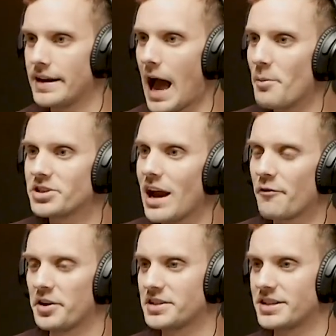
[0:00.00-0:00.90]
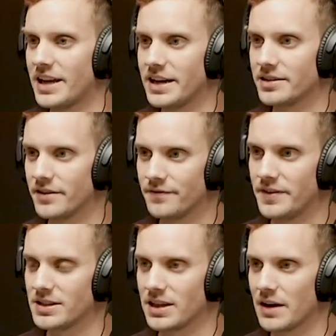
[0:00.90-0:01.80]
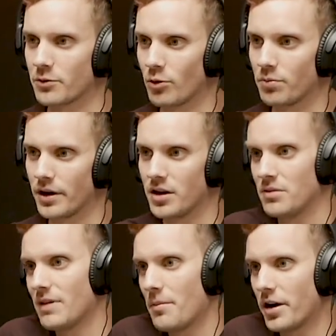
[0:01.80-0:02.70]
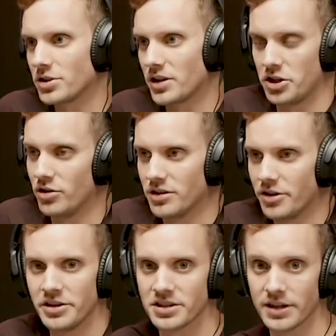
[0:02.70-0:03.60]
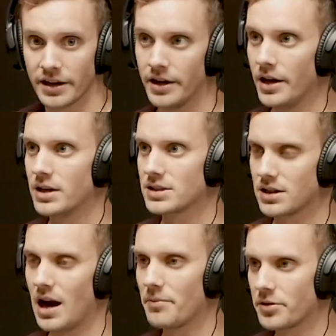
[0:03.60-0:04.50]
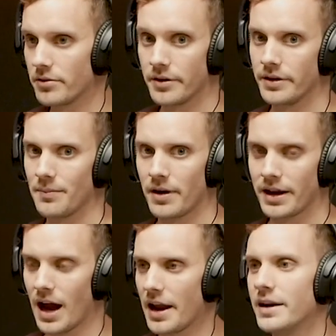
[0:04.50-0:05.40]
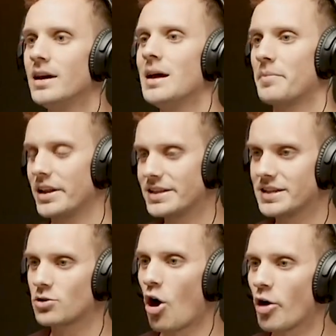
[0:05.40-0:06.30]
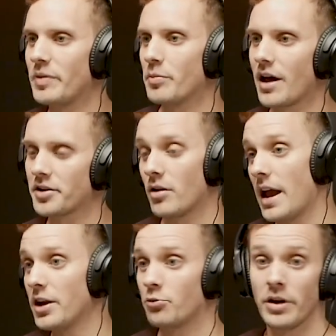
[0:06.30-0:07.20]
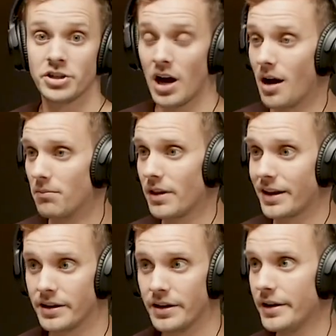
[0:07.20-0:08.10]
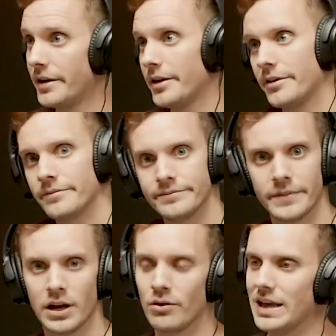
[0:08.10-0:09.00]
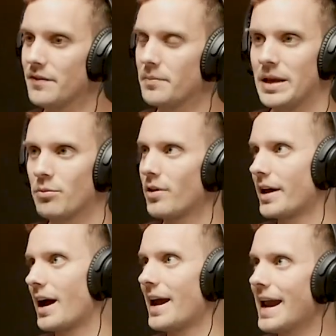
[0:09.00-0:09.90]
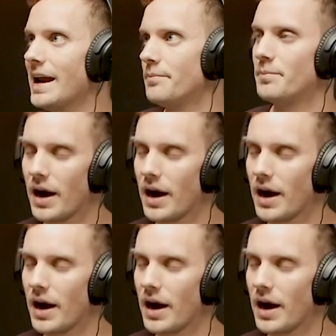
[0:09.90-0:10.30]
How much effort does it take to physically have a role play? Not much. Like, you can literally just, like, slime through it and go, yep, I got it. But at least it's calling people out to go, hey, great job. Like, even people, like, I hate